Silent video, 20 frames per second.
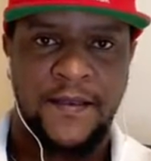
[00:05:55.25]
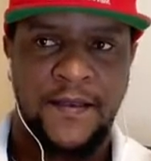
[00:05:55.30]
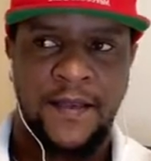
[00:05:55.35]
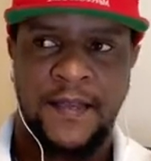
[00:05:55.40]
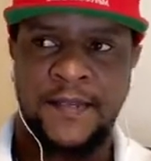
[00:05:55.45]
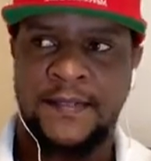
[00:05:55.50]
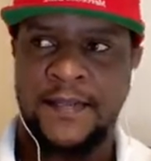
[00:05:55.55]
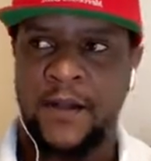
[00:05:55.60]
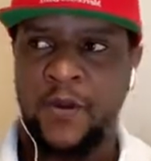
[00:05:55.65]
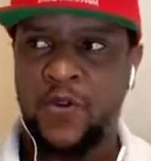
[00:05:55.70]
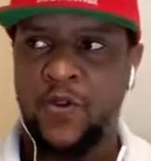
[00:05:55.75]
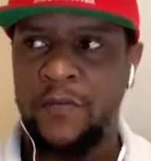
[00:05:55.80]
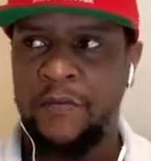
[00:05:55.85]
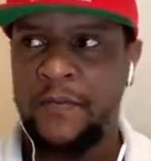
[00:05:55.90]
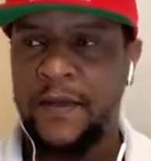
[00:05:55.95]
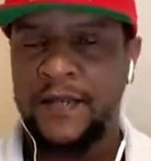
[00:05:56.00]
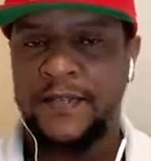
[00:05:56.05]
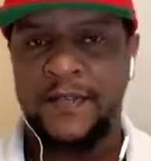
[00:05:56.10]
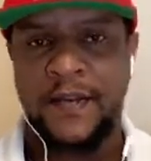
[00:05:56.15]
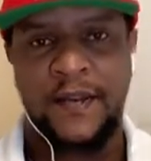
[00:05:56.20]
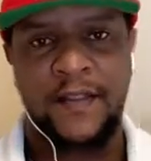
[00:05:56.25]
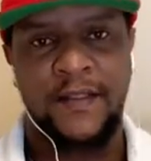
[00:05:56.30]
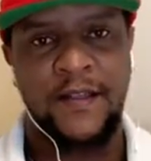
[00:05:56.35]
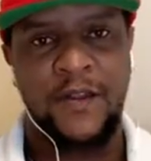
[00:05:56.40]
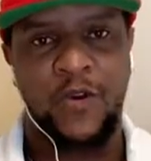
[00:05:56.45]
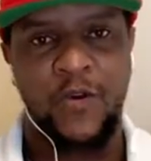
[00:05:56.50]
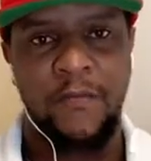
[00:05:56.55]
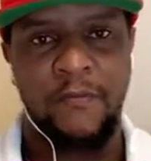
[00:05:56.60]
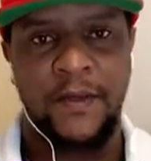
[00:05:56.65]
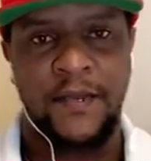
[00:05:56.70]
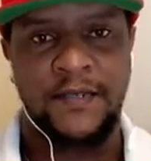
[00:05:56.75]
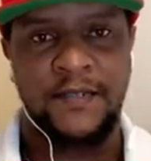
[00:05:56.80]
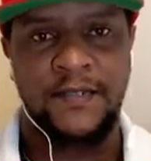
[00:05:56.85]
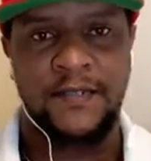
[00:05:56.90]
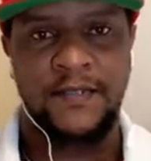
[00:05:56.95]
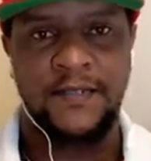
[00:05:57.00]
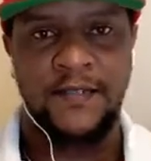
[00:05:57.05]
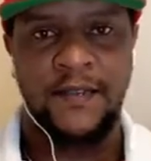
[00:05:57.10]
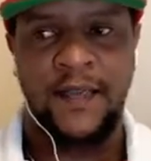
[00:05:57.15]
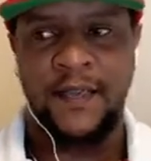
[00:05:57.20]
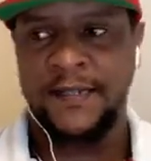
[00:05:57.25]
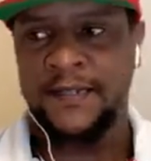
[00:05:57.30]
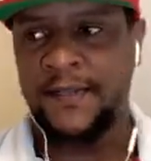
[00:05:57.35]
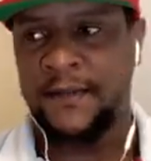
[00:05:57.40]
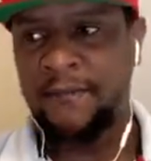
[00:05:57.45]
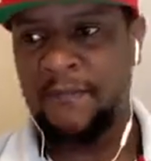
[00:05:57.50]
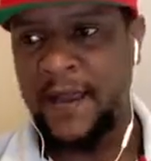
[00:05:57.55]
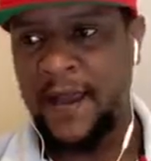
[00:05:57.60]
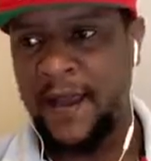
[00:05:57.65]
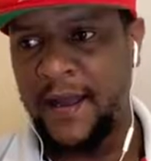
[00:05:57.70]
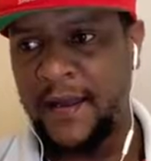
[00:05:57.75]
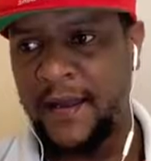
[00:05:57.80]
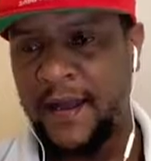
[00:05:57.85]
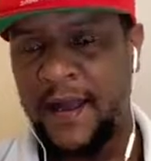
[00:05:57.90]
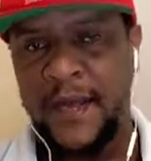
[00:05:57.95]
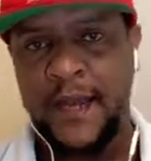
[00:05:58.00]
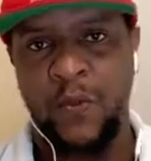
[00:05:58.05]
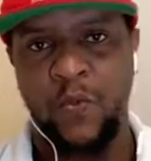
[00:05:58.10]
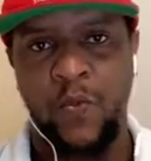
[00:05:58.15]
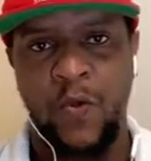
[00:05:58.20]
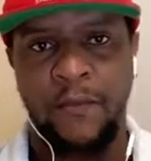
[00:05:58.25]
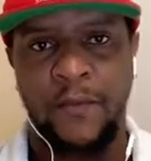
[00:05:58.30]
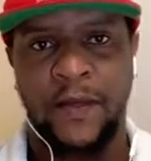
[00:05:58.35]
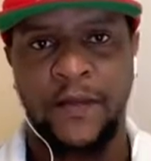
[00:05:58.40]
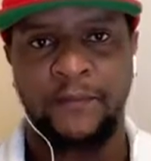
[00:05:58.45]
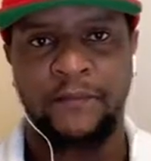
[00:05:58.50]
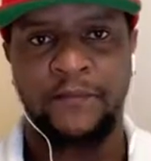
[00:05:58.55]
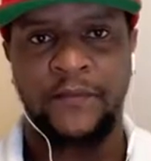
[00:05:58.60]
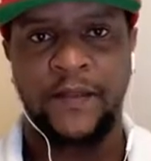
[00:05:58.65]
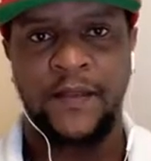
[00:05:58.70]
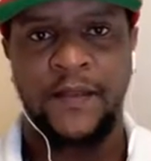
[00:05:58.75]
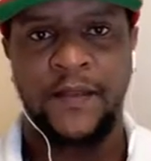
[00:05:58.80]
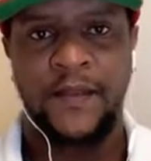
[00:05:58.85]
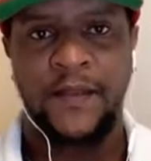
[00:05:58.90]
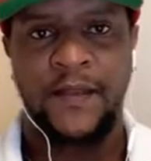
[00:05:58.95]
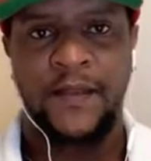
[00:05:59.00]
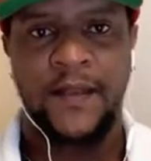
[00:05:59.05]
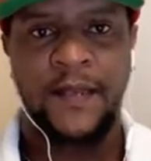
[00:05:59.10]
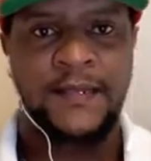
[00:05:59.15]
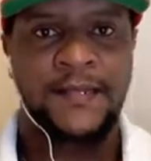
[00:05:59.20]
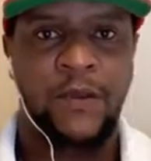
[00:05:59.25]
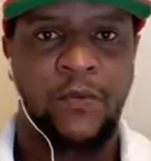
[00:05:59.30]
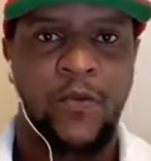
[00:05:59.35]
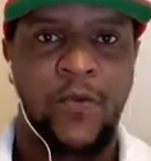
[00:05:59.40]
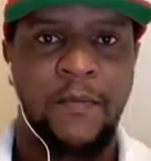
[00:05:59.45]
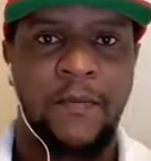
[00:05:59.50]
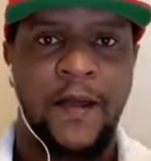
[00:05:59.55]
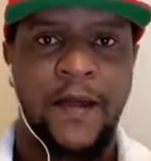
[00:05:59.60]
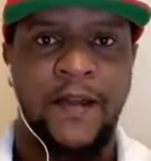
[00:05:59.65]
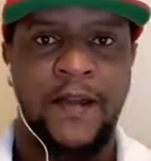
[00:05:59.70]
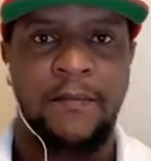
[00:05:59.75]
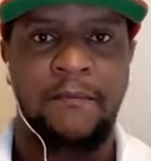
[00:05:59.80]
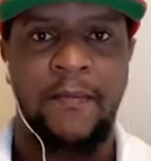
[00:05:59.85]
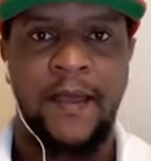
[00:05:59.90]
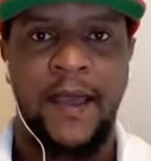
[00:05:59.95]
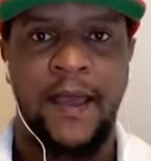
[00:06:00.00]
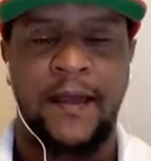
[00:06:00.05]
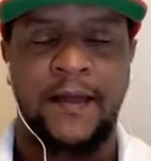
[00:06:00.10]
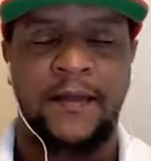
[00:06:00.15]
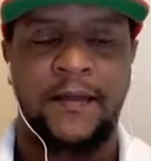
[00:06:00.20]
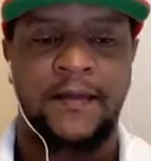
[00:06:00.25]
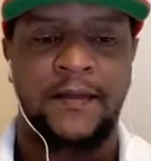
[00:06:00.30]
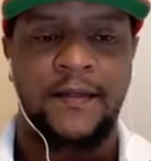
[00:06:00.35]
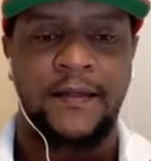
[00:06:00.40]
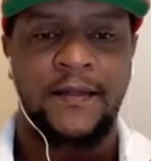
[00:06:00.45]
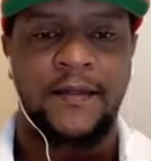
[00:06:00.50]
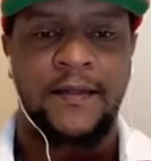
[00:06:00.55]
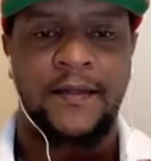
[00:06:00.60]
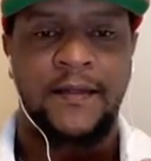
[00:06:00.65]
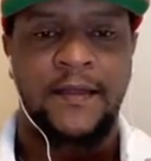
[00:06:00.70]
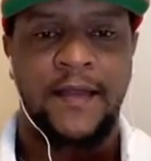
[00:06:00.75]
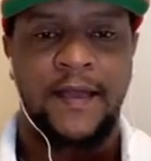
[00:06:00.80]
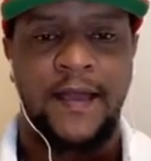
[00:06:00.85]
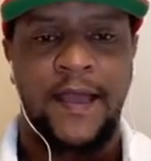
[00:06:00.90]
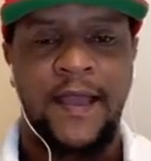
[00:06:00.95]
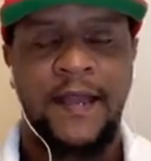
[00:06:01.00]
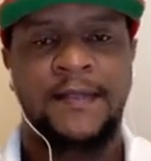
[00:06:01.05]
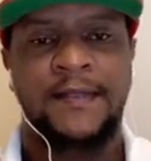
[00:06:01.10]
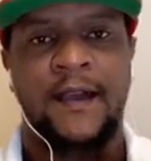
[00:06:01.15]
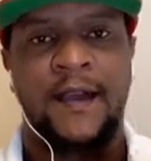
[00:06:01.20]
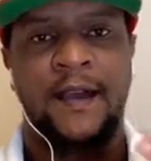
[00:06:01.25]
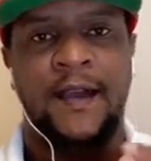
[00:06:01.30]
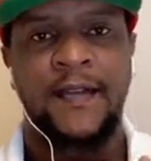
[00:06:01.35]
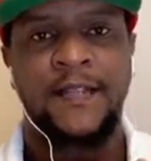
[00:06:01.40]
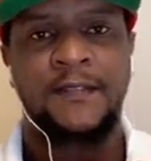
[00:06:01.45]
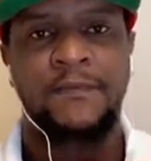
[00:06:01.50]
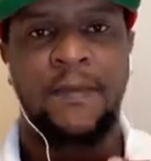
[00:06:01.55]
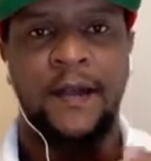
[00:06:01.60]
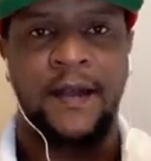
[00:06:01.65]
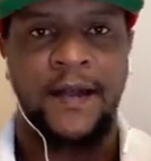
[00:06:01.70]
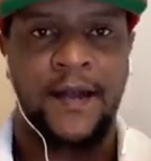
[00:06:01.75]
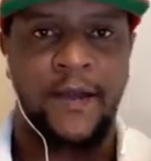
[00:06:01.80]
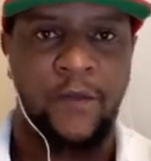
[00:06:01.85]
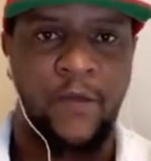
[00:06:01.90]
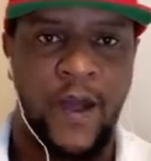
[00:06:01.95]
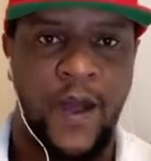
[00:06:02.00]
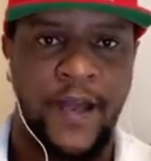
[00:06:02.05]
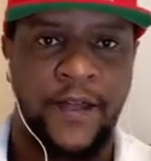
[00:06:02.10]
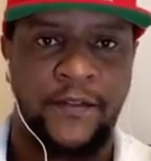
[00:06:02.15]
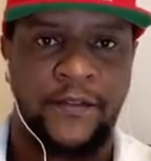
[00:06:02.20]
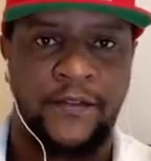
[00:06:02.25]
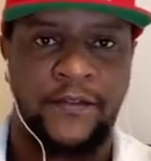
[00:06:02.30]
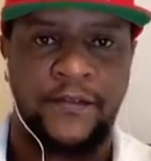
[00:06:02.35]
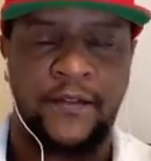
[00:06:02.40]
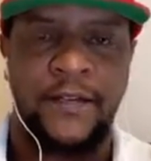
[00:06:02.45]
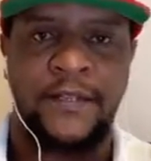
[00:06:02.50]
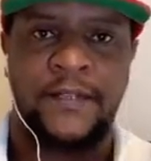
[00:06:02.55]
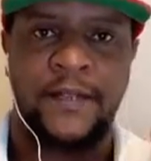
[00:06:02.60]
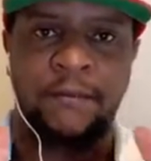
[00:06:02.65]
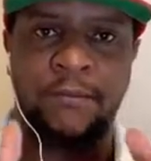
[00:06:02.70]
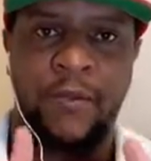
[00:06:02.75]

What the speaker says: It's a roommate and another roommate. It's a man and a woman. It's a woman and a man. It's a husband and a wife. It's a